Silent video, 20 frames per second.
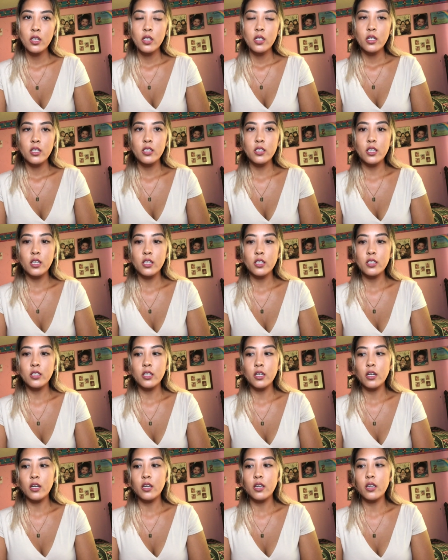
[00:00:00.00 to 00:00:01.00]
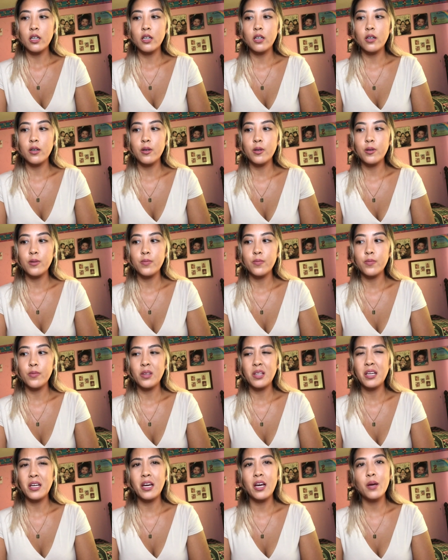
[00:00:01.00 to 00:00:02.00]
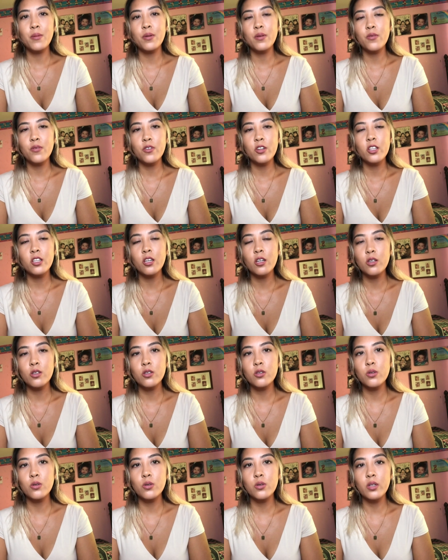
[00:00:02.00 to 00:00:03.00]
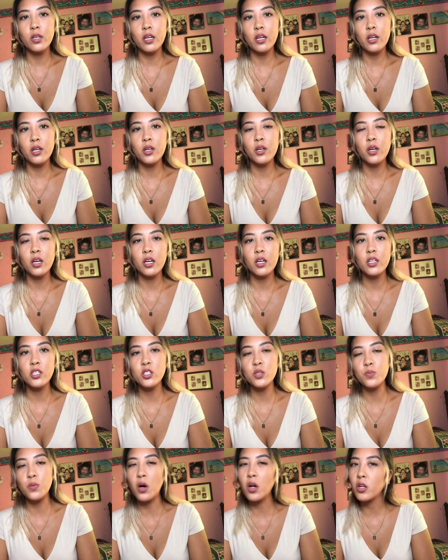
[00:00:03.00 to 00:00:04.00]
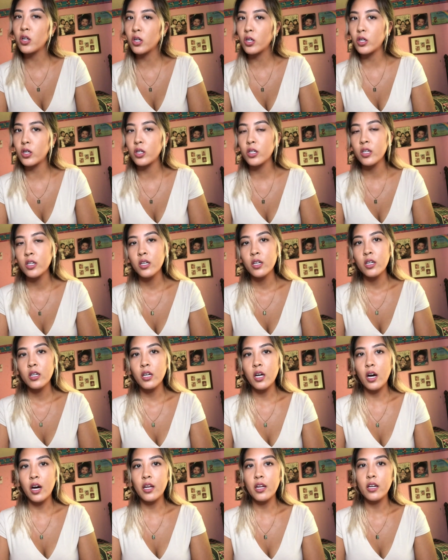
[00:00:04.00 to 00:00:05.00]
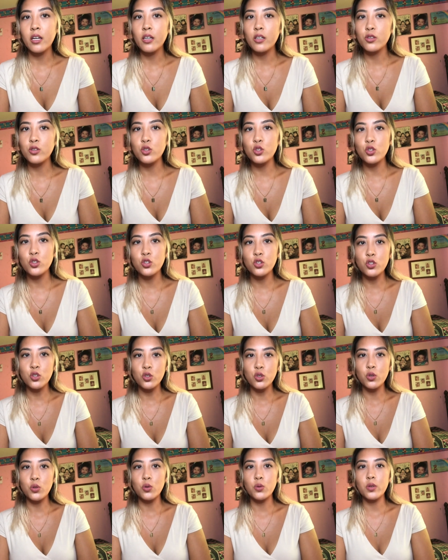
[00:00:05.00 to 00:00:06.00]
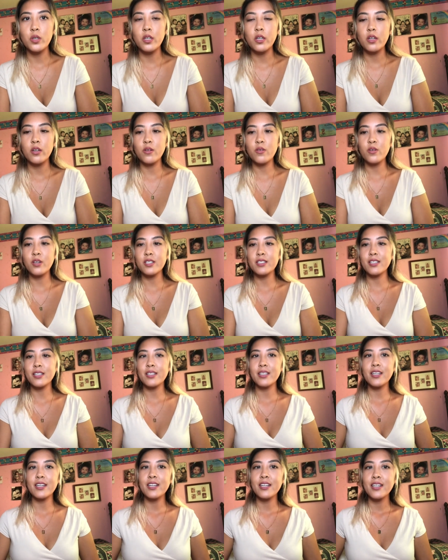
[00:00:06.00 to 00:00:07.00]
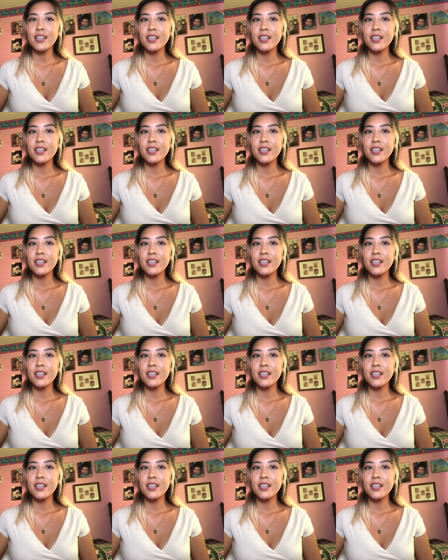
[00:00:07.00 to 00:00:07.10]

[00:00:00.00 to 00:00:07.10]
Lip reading: since I've been really into like smaller kind of jewelry recently.